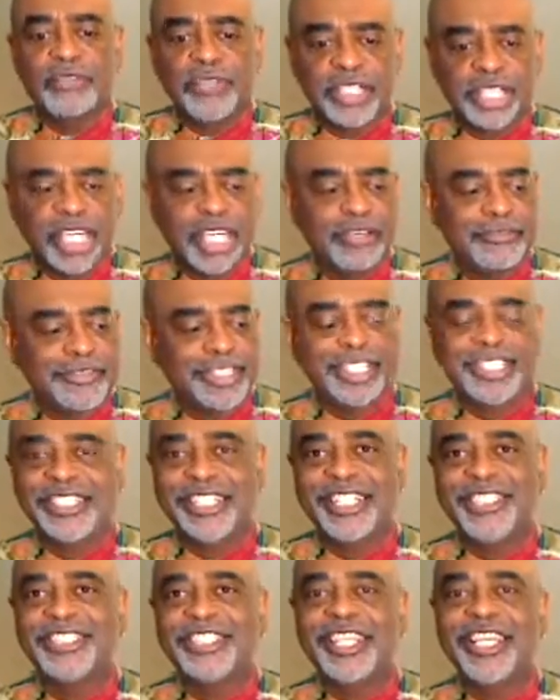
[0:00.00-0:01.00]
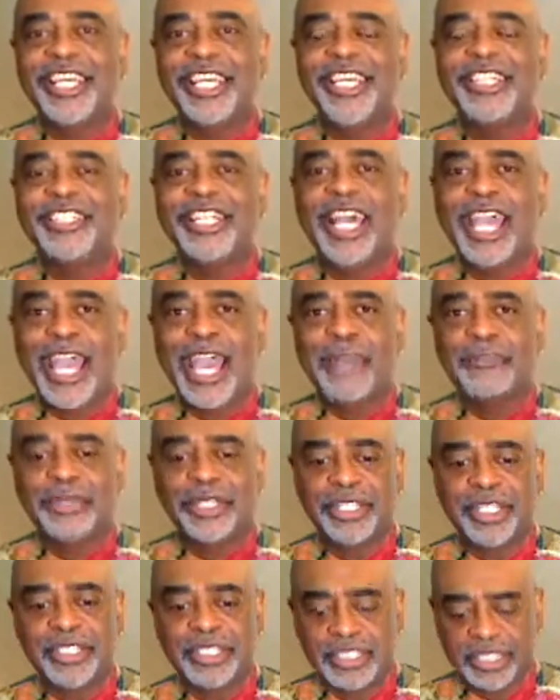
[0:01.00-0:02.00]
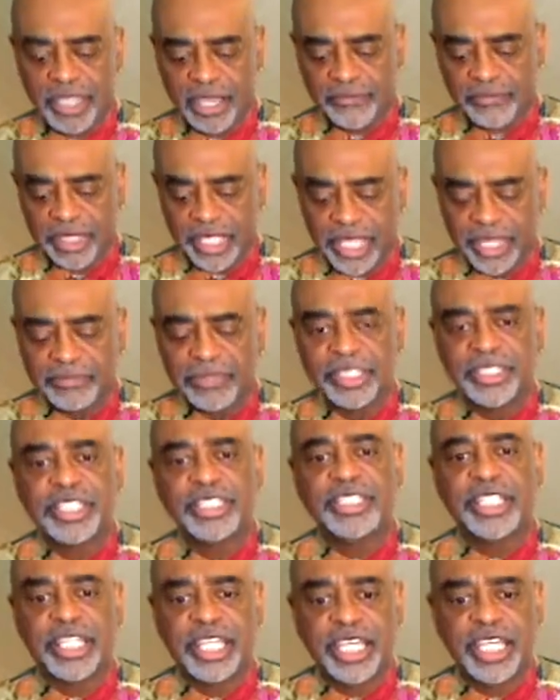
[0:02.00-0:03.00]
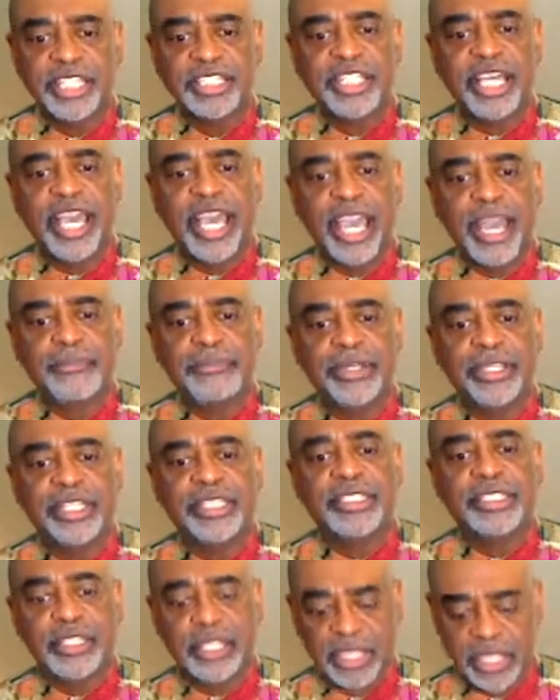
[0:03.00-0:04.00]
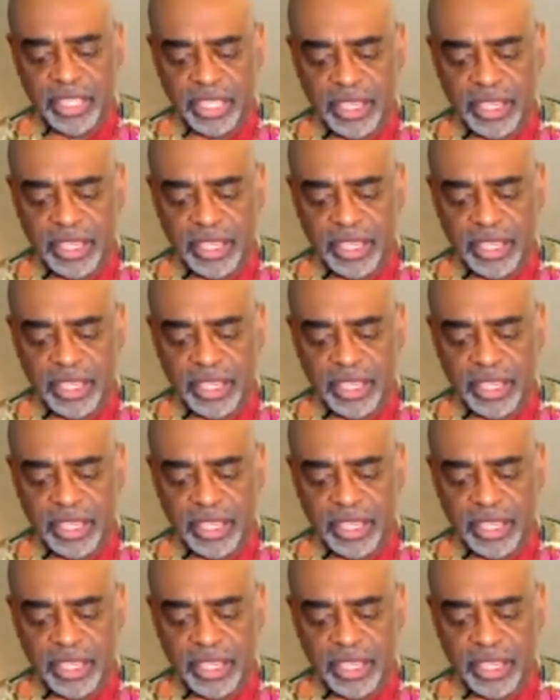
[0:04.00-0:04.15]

Forgiveness is the key to happiness. Forgiveness is the key to happiness.